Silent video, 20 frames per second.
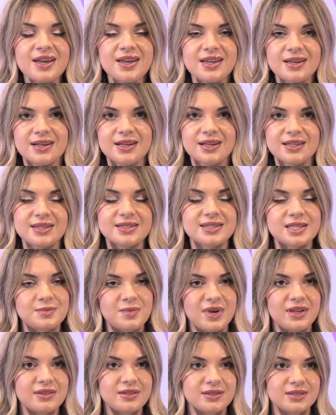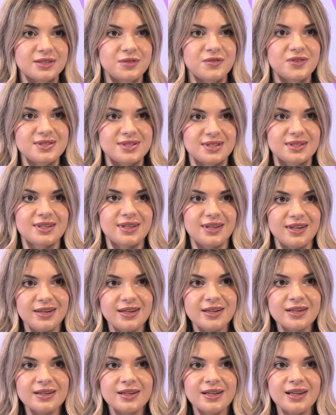This is my third visit
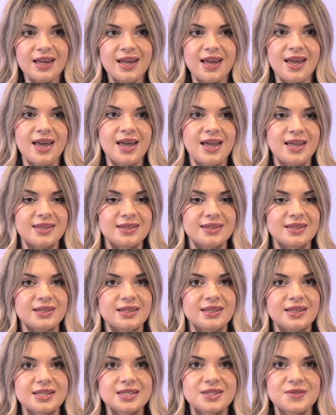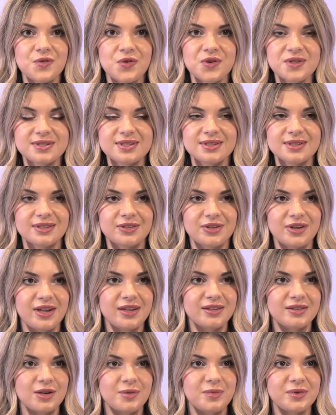here, and this was a
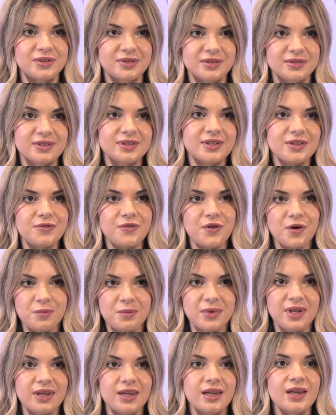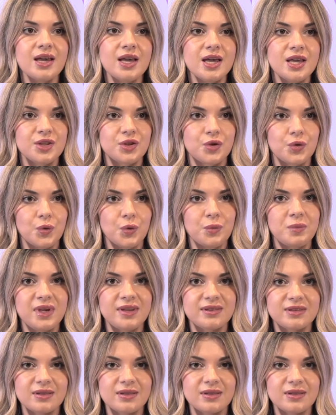great opportunity for me to meet